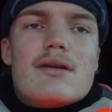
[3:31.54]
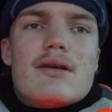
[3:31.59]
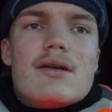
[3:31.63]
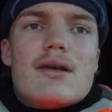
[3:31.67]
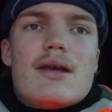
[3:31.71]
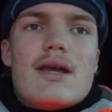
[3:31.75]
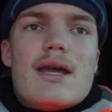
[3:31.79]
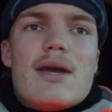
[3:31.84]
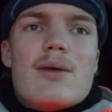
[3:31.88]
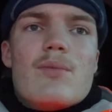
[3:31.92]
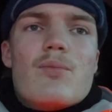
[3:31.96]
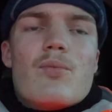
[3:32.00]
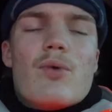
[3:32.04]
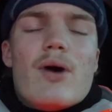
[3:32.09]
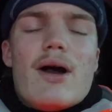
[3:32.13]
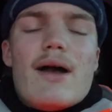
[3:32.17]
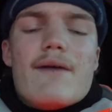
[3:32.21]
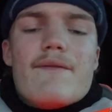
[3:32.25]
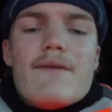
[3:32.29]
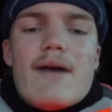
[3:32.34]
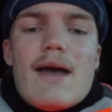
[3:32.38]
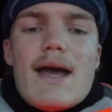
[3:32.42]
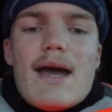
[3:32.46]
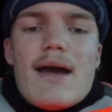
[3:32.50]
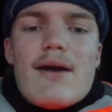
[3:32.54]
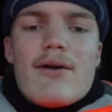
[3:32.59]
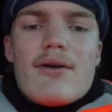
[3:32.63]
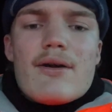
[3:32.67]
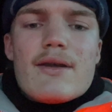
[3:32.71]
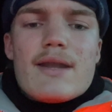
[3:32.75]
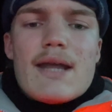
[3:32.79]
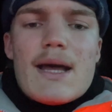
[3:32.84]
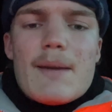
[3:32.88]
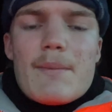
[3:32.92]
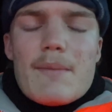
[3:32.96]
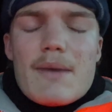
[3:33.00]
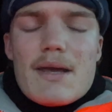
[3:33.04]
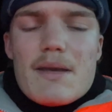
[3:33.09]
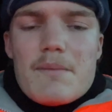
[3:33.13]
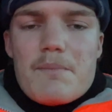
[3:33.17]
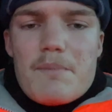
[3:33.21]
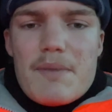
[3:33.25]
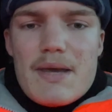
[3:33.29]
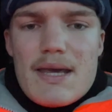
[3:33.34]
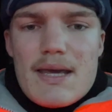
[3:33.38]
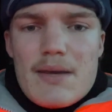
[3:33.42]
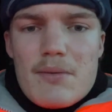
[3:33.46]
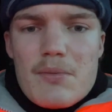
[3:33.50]
in whatever area that may
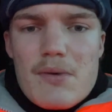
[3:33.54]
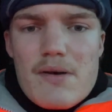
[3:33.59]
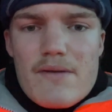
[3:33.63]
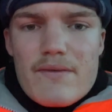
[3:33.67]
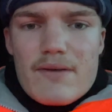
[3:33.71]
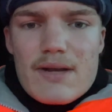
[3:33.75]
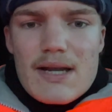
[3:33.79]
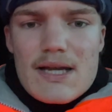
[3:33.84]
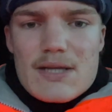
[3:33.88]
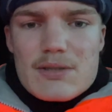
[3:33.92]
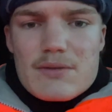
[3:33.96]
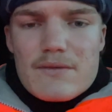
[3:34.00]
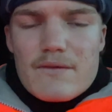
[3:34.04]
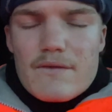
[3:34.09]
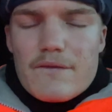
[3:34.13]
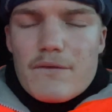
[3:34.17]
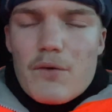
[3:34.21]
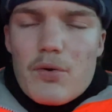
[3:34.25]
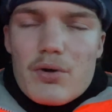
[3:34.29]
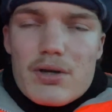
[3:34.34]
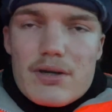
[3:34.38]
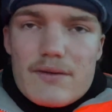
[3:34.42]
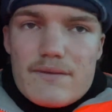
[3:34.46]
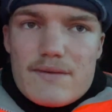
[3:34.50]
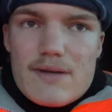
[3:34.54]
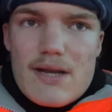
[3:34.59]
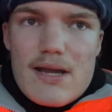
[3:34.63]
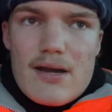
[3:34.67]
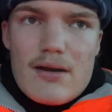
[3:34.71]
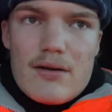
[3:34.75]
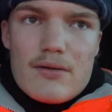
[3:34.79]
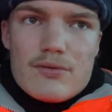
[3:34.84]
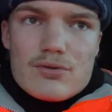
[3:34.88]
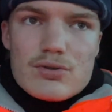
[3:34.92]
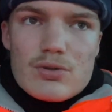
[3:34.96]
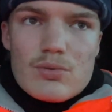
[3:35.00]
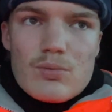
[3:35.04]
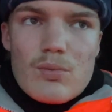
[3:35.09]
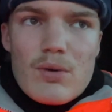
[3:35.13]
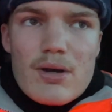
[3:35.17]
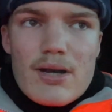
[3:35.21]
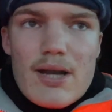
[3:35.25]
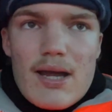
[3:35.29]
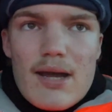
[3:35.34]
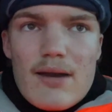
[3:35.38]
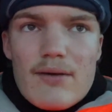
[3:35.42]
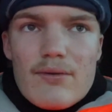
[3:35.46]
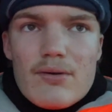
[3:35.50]
be, whether that's in 4 different areas or one
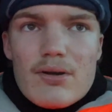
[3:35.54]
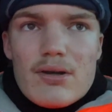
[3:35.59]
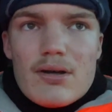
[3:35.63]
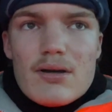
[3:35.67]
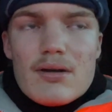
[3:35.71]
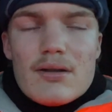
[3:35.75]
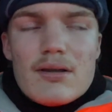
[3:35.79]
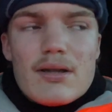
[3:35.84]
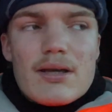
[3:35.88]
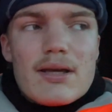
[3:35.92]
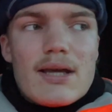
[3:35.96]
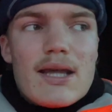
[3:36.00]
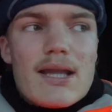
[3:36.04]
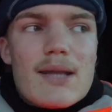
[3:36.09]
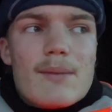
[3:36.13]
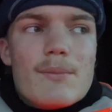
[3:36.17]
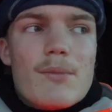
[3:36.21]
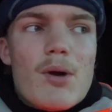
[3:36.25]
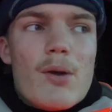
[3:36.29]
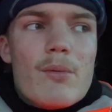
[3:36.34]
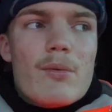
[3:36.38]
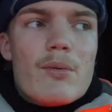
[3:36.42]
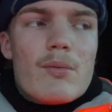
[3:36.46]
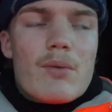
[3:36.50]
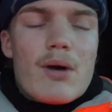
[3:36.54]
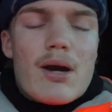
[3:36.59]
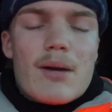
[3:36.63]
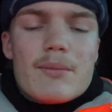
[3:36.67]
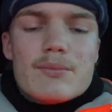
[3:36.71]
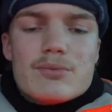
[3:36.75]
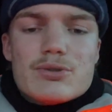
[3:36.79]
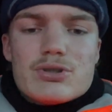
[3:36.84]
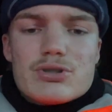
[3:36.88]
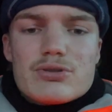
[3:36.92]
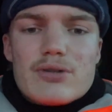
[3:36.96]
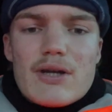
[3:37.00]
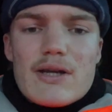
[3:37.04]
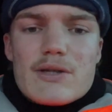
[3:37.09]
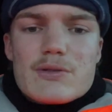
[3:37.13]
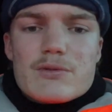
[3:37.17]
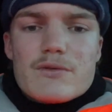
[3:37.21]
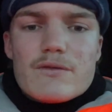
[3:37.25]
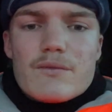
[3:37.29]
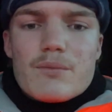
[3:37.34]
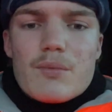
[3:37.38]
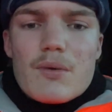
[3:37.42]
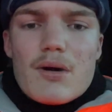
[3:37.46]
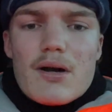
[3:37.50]
area, like at the moment where I'm stretched
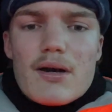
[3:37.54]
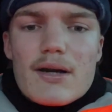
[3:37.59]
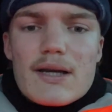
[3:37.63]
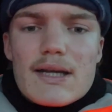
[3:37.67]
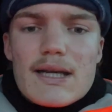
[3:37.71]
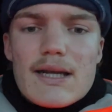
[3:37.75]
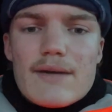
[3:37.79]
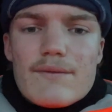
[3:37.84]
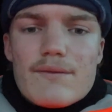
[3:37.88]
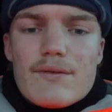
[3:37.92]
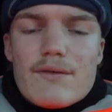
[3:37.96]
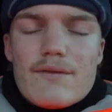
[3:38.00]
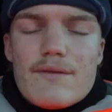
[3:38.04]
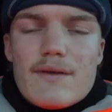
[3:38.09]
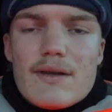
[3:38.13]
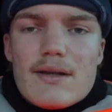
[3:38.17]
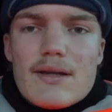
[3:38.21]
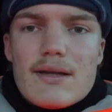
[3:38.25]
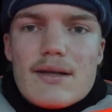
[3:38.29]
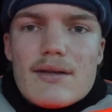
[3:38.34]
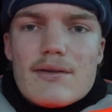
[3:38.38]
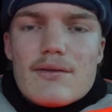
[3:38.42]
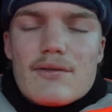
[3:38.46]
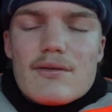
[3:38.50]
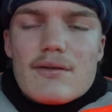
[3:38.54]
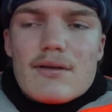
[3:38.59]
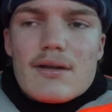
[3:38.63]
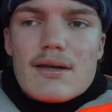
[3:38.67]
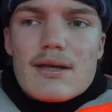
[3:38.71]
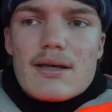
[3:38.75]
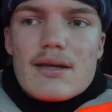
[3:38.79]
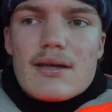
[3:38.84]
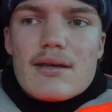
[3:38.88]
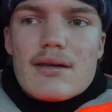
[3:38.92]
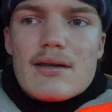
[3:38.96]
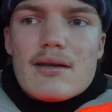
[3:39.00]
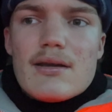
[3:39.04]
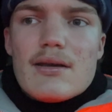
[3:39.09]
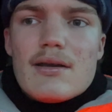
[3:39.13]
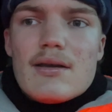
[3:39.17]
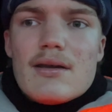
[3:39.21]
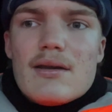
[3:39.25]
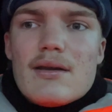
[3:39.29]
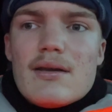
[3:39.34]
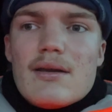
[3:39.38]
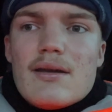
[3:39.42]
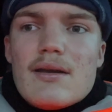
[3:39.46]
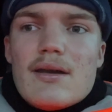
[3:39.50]
with work and everything, it's like,
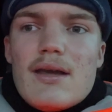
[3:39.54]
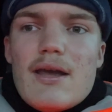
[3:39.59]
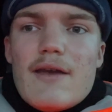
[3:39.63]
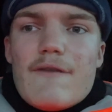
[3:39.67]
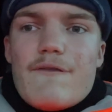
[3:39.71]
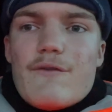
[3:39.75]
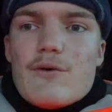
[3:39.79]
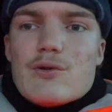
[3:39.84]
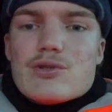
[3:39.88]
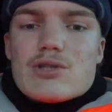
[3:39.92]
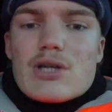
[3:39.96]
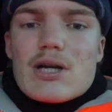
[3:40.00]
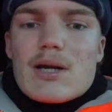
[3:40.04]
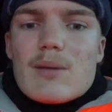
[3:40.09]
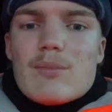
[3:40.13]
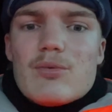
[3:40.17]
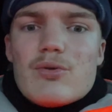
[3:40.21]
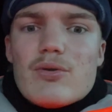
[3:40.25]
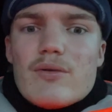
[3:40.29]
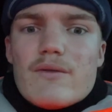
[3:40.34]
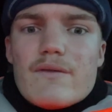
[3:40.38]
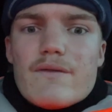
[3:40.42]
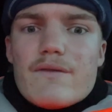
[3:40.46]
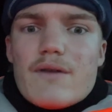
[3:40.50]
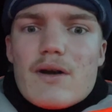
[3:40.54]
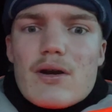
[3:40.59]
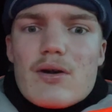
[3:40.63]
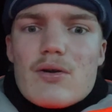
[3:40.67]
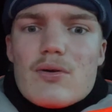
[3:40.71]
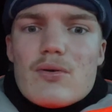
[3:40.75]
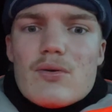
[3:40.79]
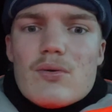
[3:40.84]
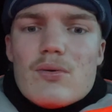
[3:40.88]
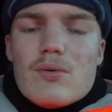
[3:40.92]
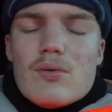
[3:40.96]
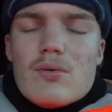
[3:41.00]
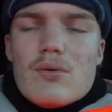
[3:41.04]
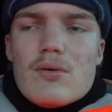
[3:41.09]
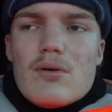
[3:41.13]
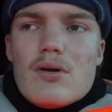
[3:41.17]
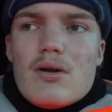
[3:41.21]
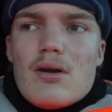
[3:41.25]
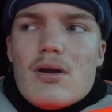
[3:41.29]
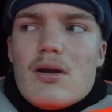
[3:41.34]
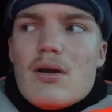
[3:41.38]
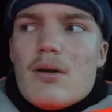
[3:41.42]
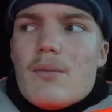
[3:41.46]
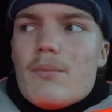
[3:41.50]
it feels like I'm doing fuck all
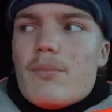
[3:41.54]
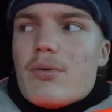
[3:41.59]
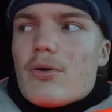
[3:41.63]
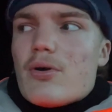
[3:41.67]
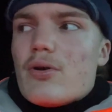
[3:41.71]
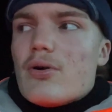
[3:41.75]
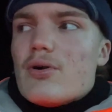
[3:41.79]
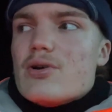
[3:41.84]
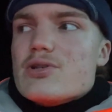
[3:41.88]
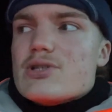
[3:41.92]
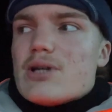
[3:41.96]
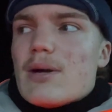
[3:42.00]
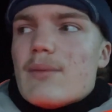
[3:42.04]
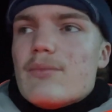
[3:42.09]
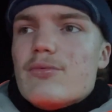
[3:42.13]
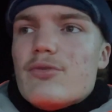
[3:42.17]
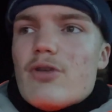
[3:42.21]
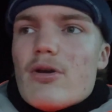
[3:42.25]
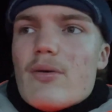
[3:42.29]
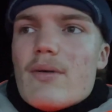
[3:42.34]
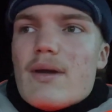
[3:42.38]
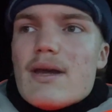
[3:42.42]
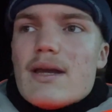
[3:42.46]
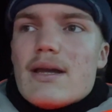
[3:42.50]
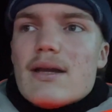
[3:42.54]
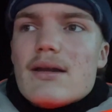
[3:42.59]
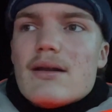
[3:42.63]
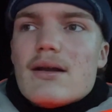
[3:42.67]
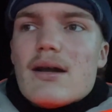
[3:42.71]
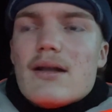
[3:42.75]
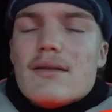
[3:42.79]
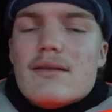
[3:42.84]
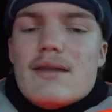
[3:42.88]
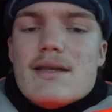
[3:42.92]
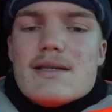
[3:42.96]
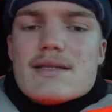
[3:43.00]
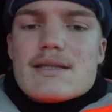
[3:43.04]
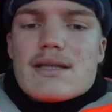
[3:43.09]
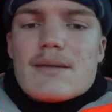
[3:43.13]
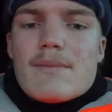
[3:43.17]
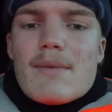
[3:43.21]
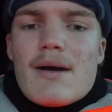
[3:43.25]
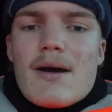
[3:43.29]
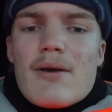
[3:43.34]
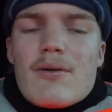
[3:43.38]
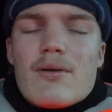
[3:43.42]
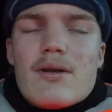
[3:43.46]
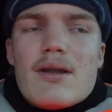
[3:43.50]
because I'm doing a decent
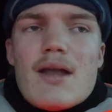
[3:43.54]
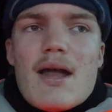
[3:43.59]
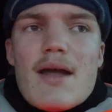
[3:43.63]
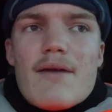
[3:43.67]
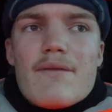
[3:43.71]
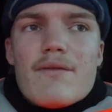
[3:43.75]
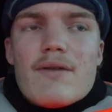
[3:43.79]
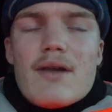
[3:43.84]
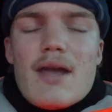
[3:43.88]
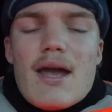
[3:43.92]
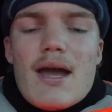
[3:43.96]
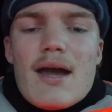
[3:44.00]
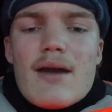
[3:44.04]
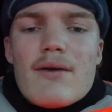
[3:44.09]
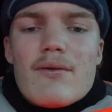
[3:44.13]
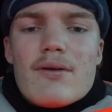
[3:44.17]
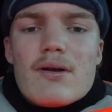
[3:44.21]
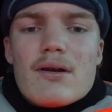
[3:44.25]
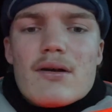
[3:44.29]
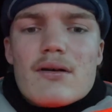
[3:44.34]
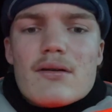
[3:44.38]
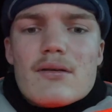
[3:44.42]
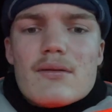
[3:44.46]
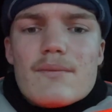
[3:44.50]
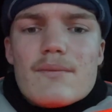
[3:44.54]
amount in every area.